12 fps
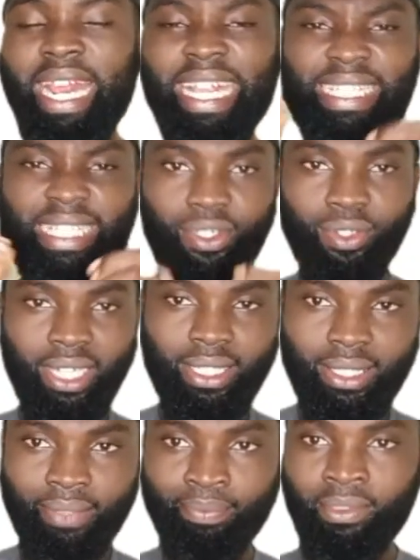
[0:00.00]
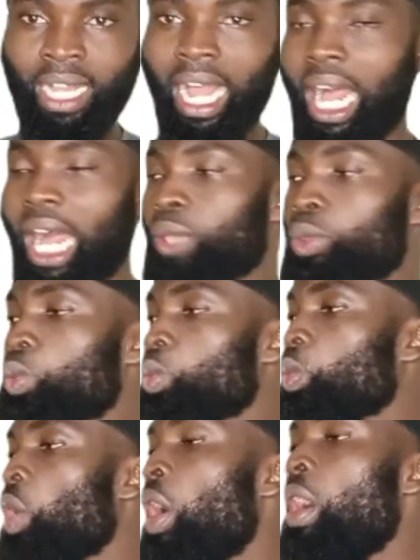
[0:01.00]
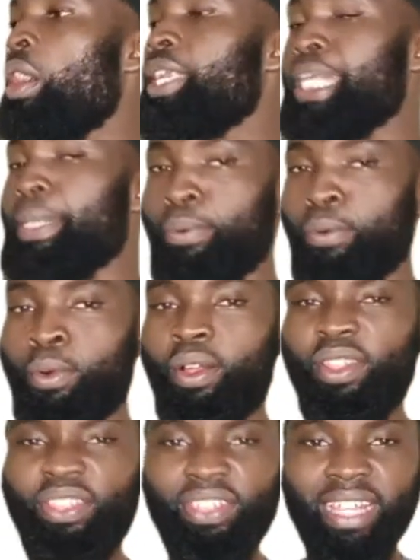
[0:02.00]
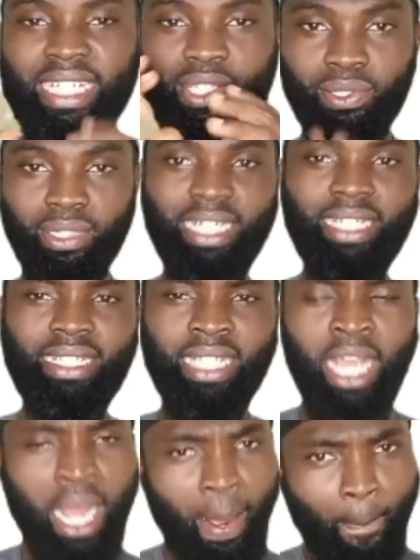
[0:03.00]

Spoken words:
a student. A-talibu, the student.